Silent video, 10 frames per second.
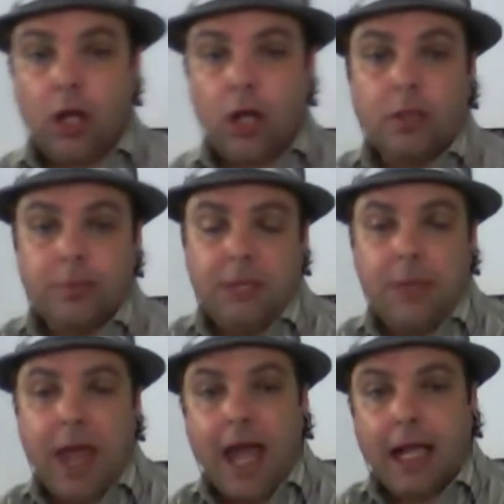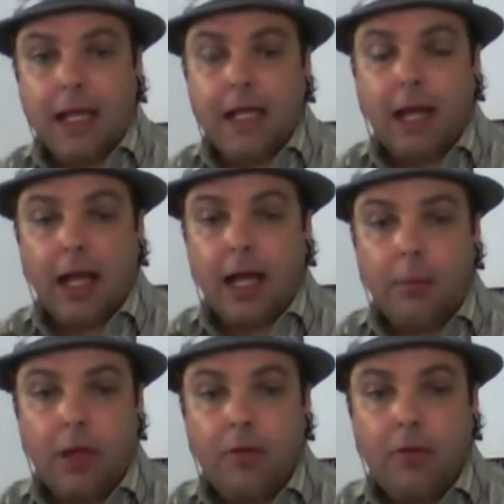called me back
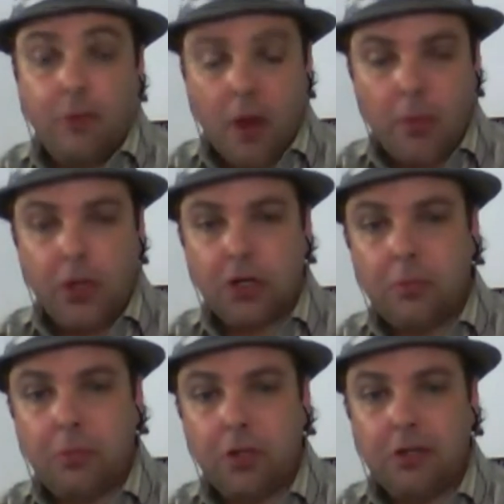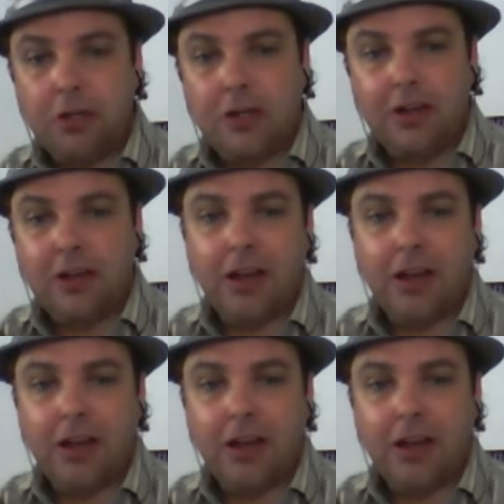from her computer